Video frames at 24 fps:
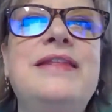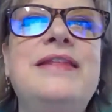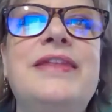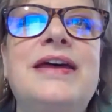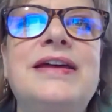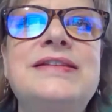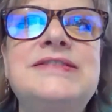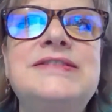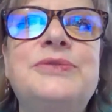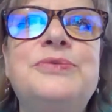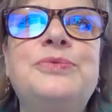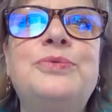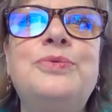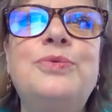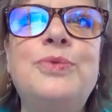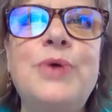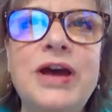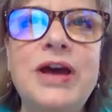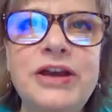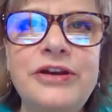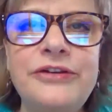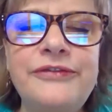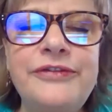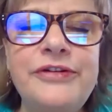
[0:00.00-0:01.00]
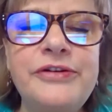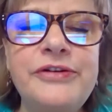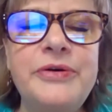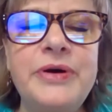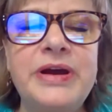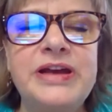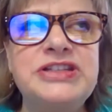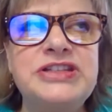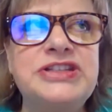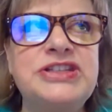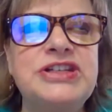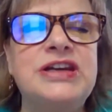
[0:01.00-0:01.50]
that's a wonderful
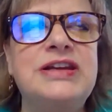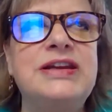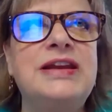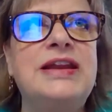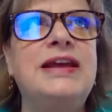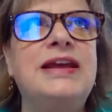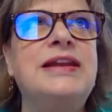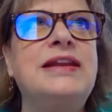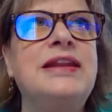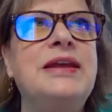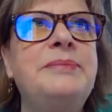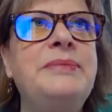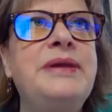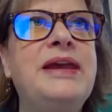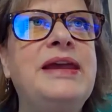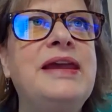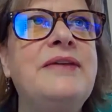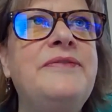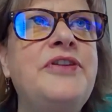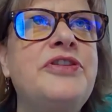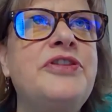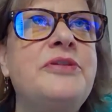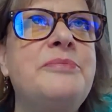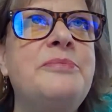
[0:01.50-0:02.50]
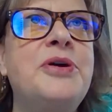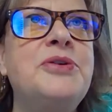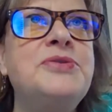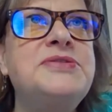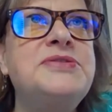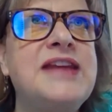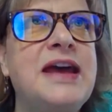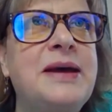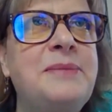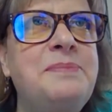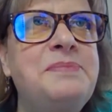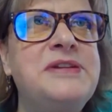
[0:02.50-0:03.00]
question. And let me give you the
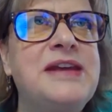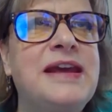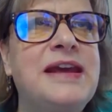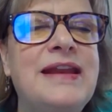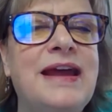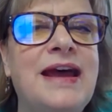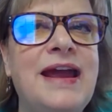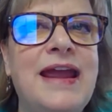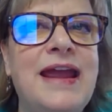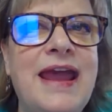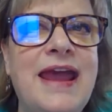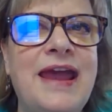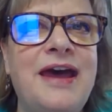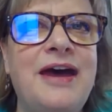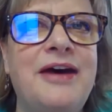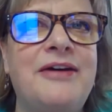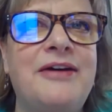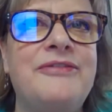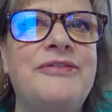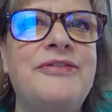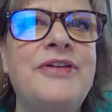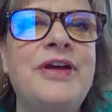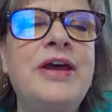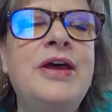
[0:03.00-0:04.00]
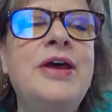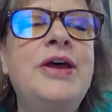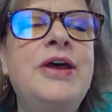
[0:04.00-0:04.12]
most update I have.